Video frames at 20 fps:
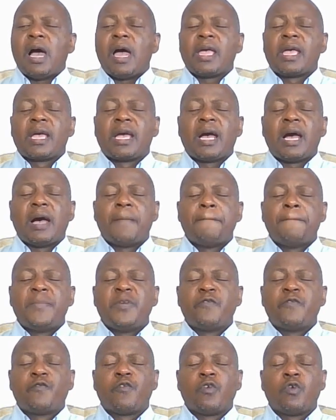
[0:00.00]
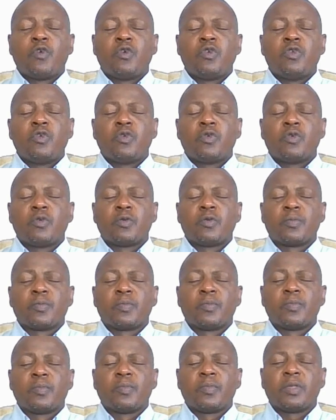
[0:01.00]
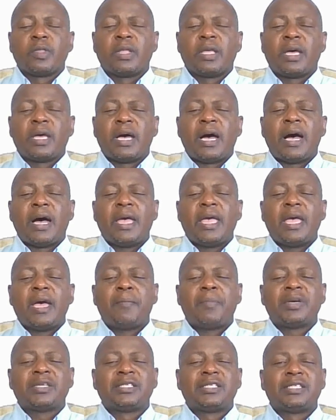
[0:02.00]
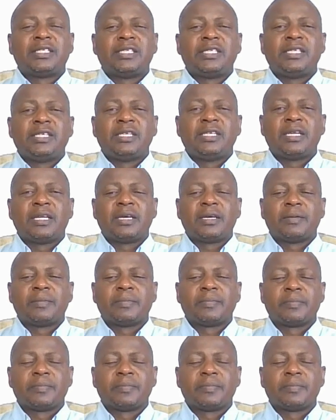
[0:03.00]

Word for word: I come before you. I am a sinner.